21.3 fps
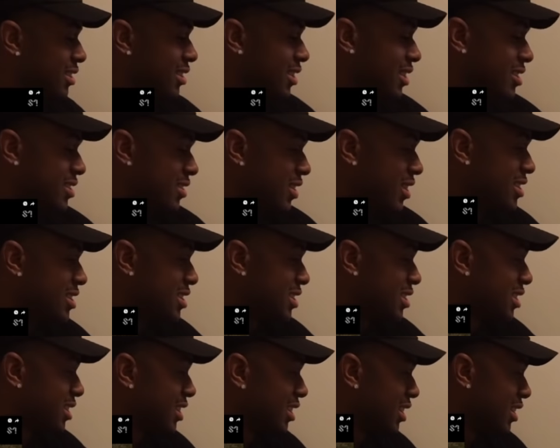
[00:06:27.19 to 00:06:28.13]
That's
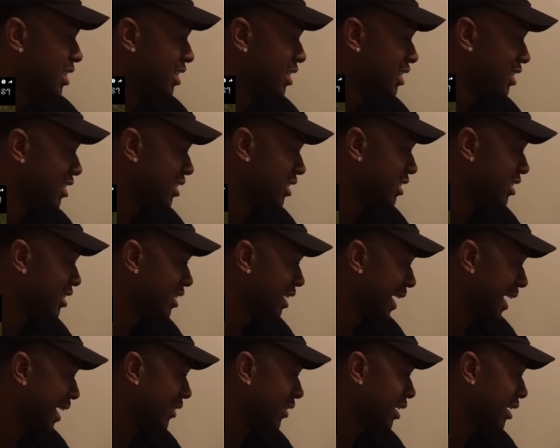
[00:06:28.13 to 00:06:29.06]
crazy.
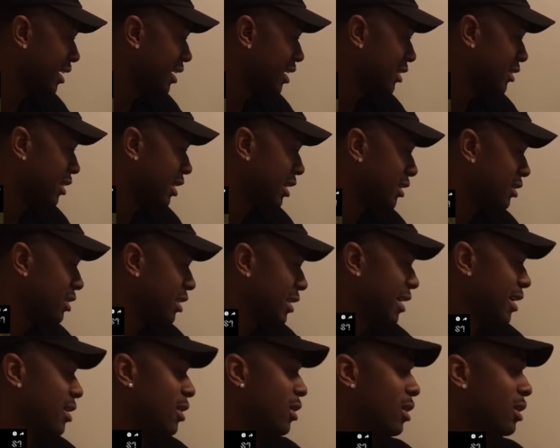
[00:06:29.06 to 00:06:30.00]
And like, and like,
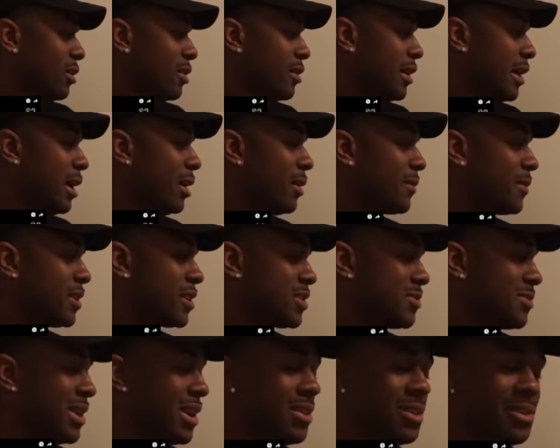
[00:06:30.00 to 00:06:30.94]
look at all of their
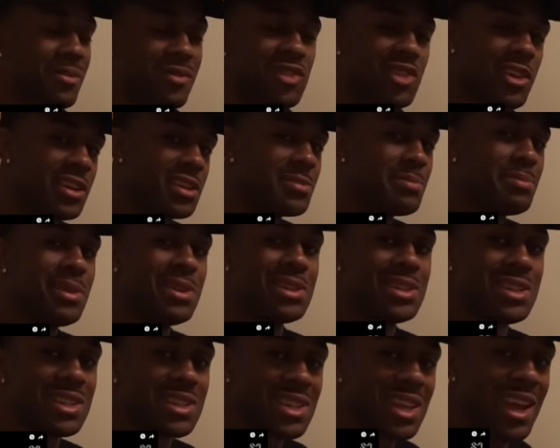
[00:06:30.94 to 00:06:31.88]
outfits, man. They're dressed
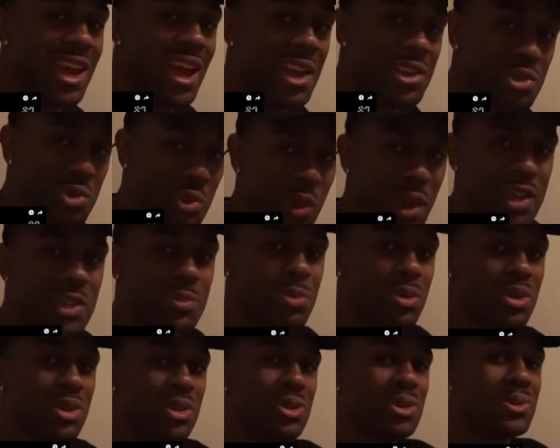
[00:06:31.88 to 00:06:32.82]
business casual as
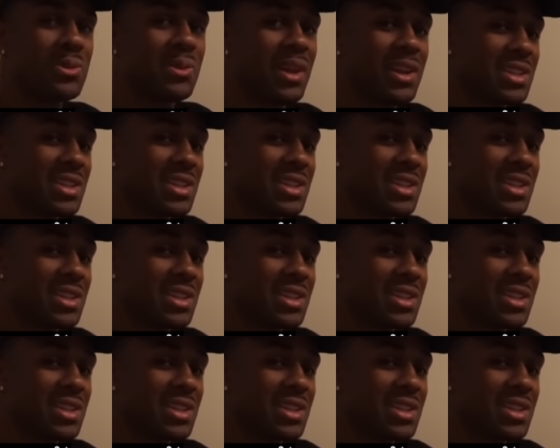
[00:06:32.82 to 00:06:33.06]
per usual.